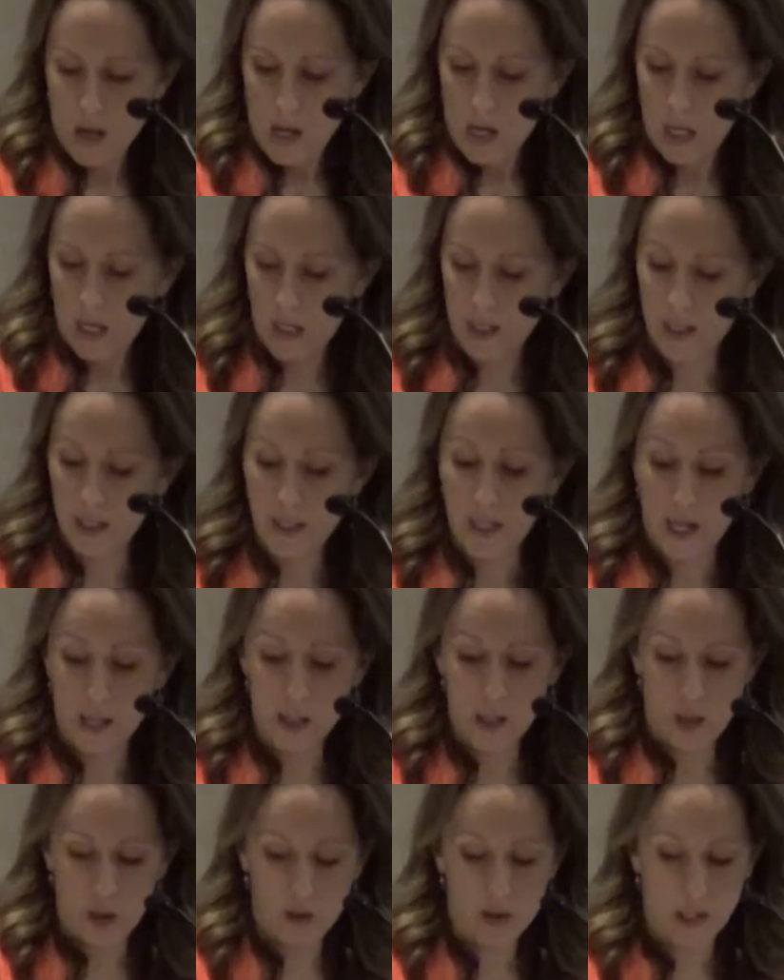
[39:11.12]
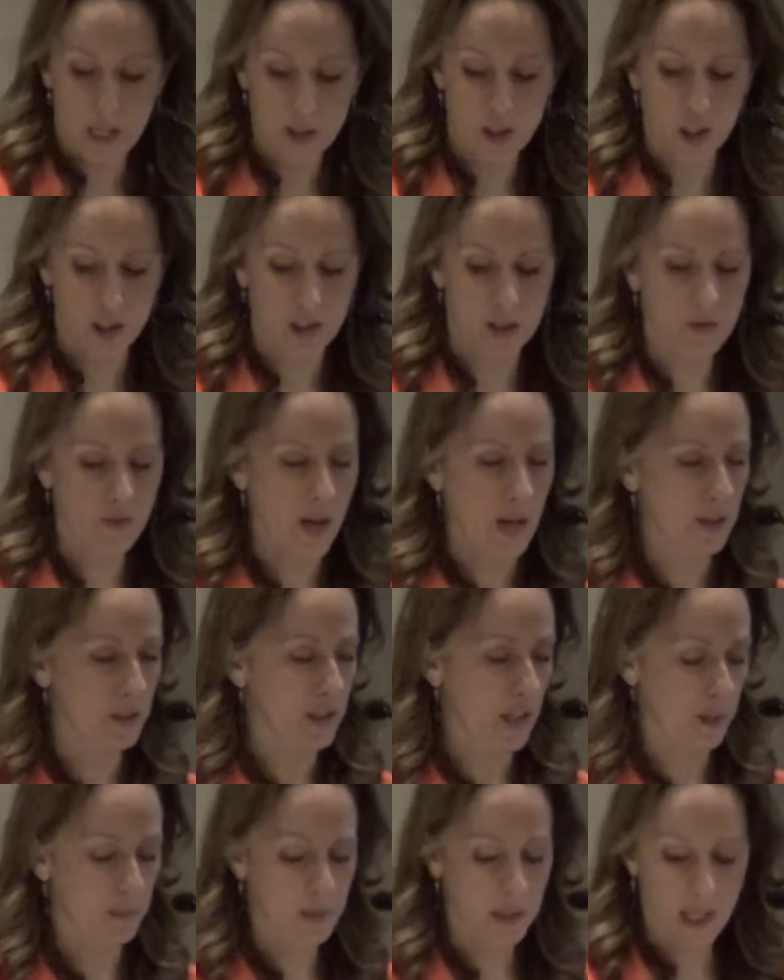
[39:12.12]
And again here, digestive
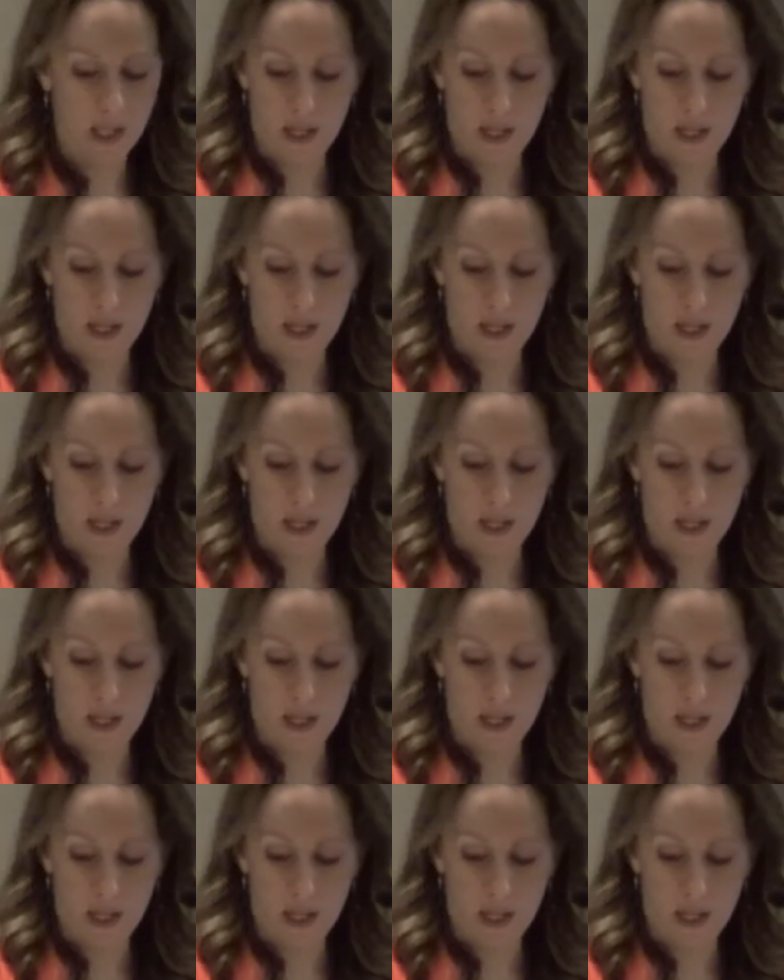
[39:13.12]
enzymes